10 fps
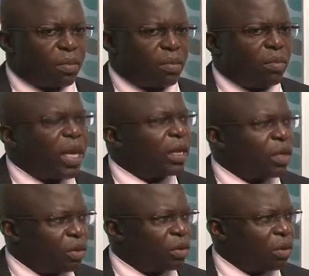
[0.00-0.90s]
make
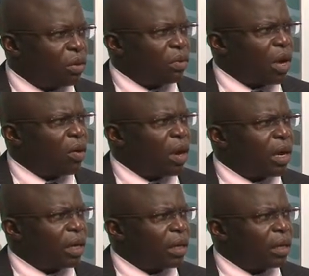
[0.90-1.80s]
use of
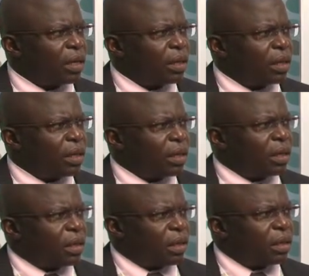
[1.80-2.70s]
our
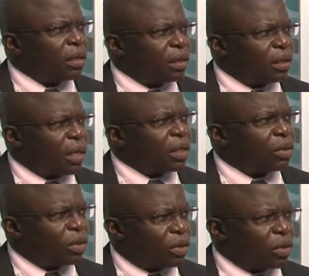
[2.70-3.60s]

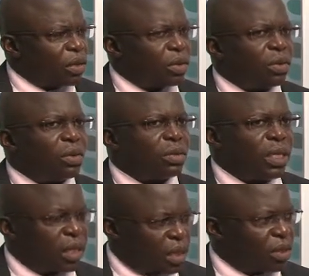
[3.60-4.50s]
natural resources or
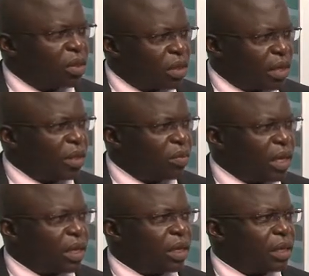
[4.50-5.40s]
genetic resources in that
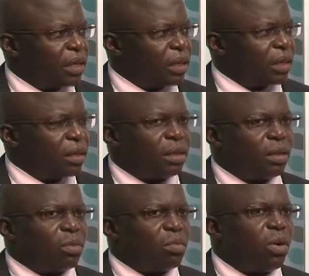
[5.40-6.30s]
matter,
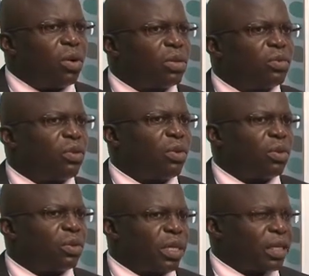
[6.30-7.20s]
both
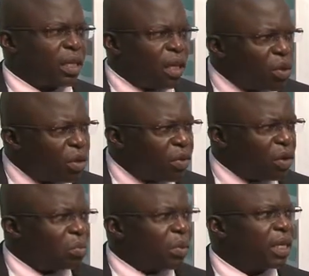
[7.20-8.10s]
for sustainable
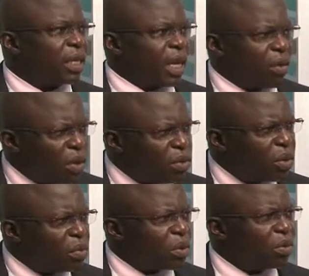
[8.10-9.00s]
development,
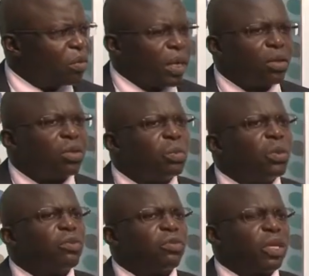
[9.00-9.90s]
livelihood improvement, but also
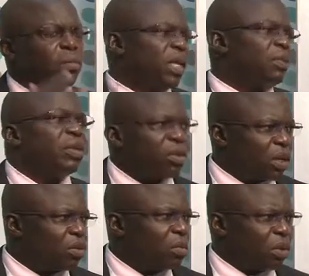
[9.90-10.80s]
for the benefit of
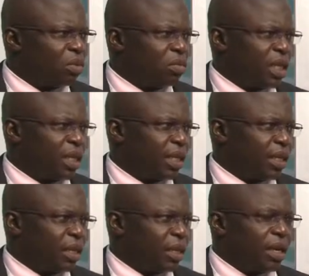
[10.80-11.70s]
the global community.
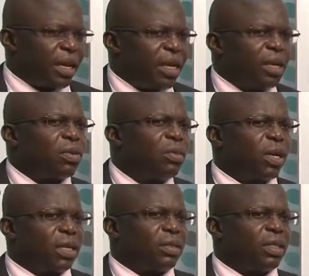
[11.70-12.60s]
And that
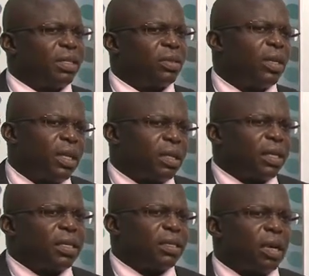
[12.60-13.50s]
framework is really there. So
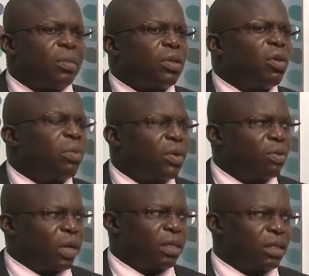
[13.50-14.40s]
there is some slow
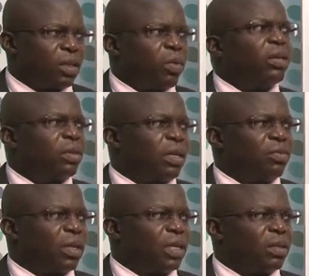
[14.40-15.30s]
progress towards
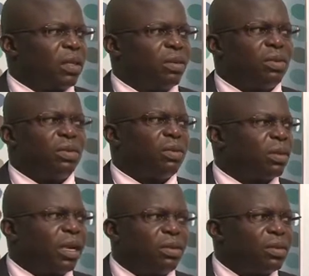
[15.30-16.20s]
ratification. And you
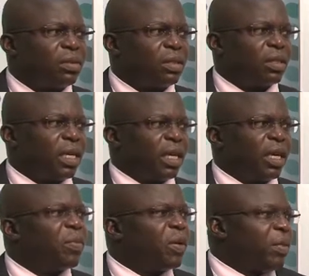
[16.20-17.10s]
cannot
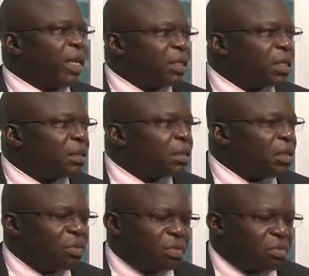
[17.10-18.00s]
implement
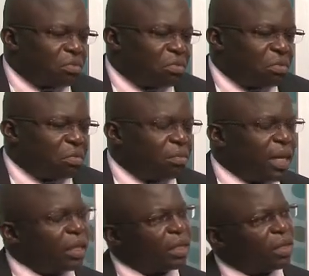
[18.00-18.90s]
if
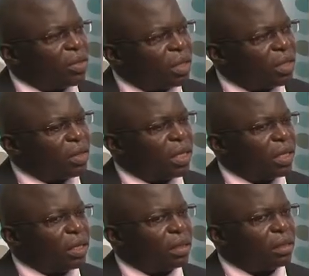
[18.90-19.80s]
parties don't really